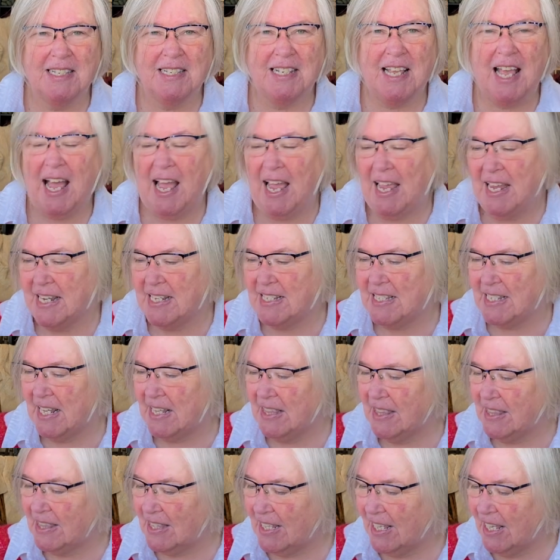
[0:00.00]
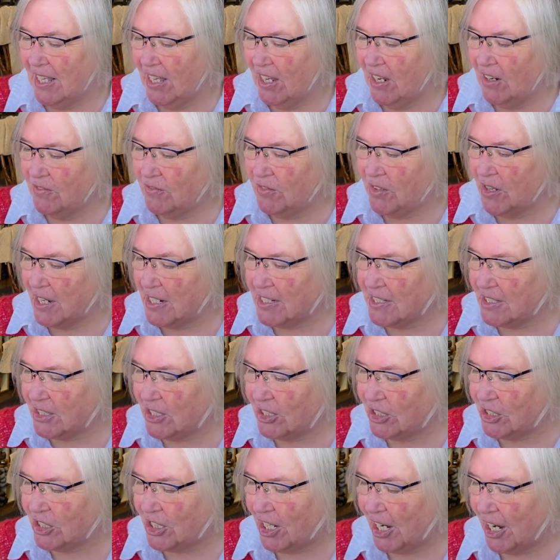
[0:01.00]
hyacinth for us
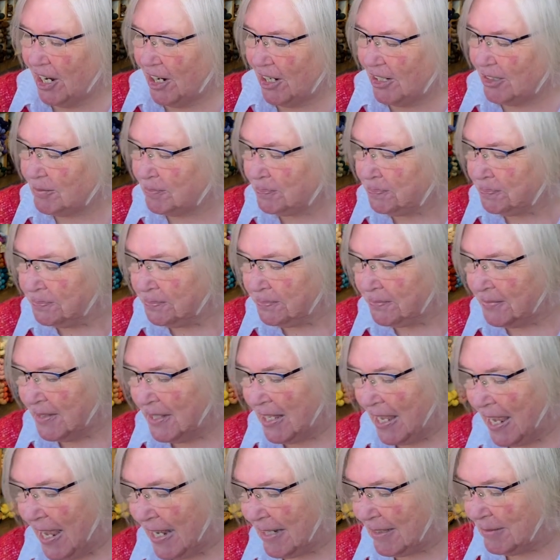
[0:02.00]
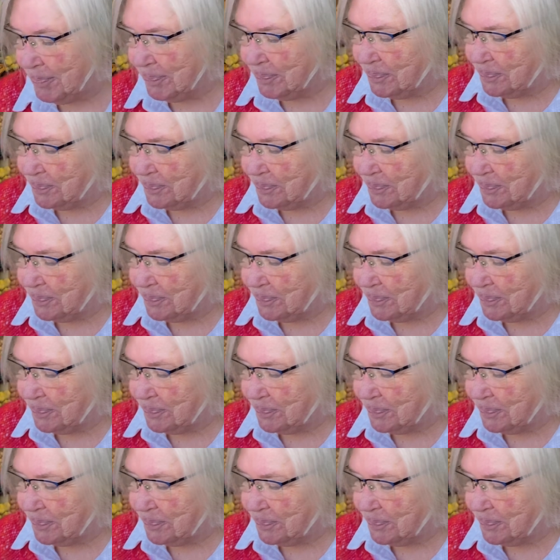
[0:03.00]
to share. Yeah.